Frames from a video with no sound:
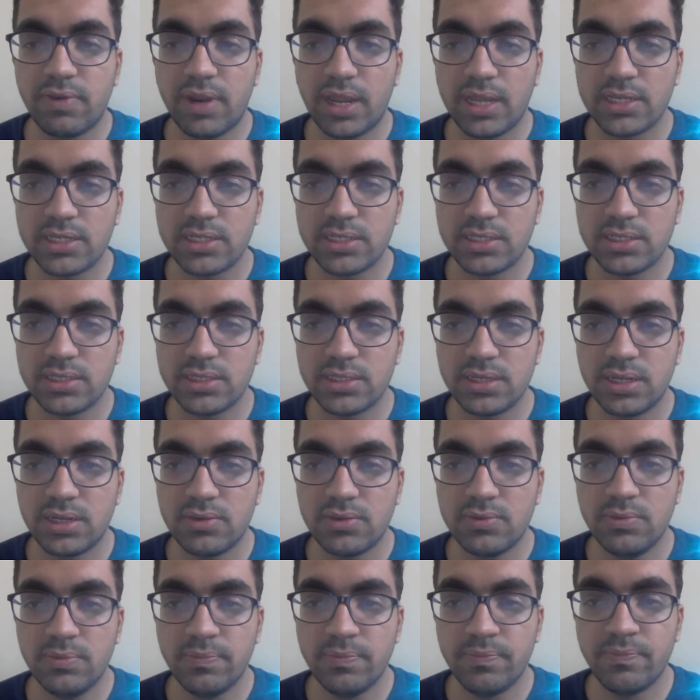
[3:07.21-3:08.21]
flashes
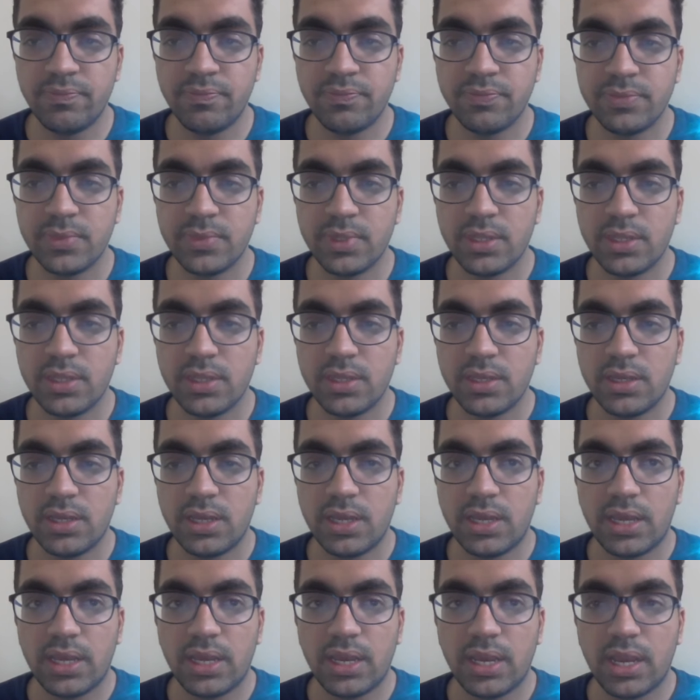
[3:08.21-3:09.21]
now,
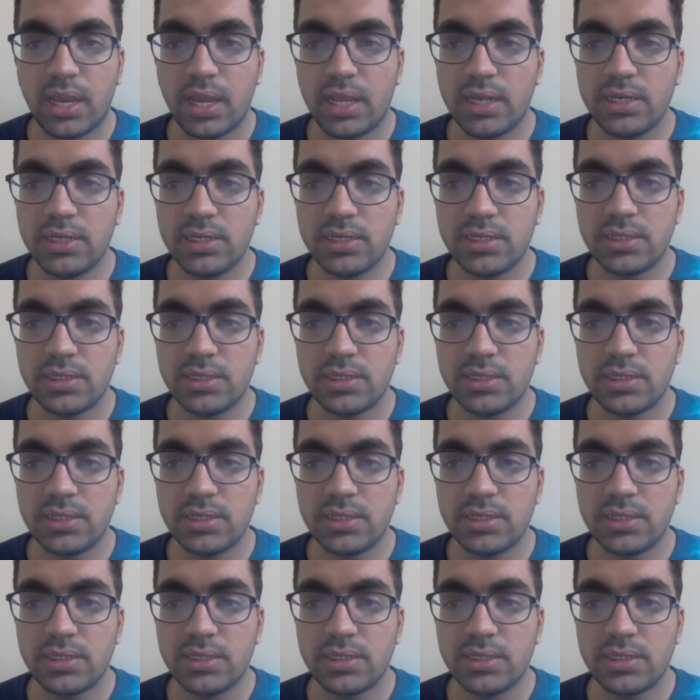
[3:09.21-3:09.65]
and